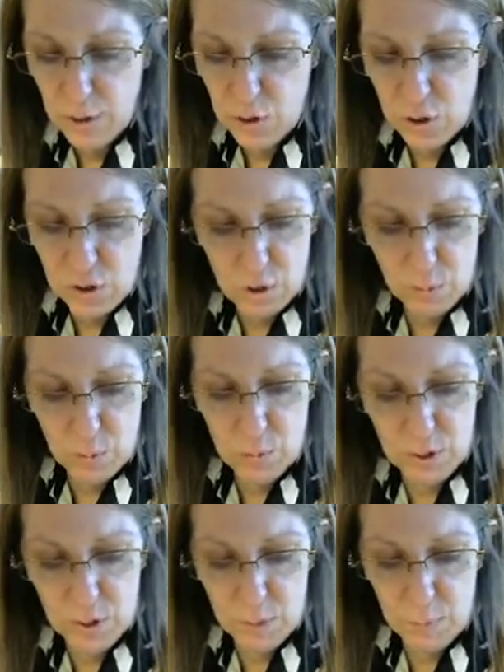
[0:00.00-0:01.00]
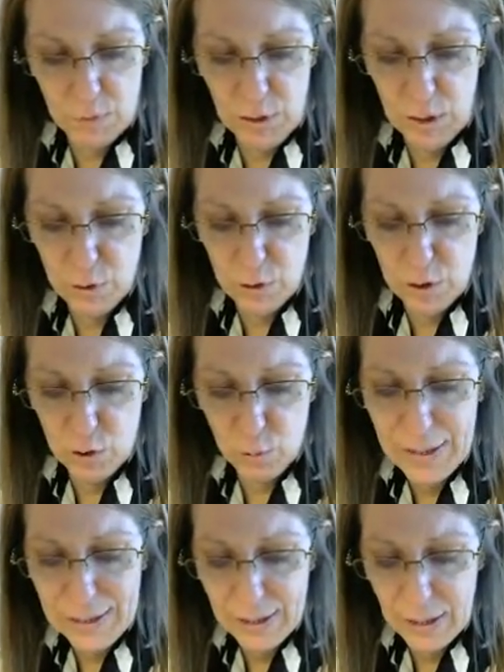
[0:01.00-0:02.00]
has adjusted gross income of
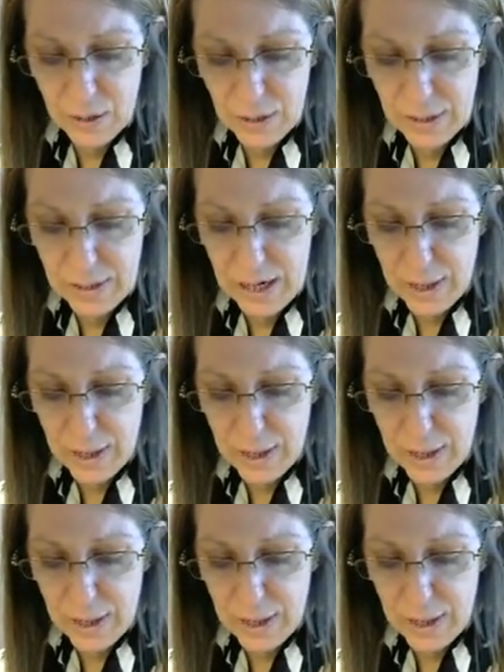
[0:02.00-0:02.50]
$120,000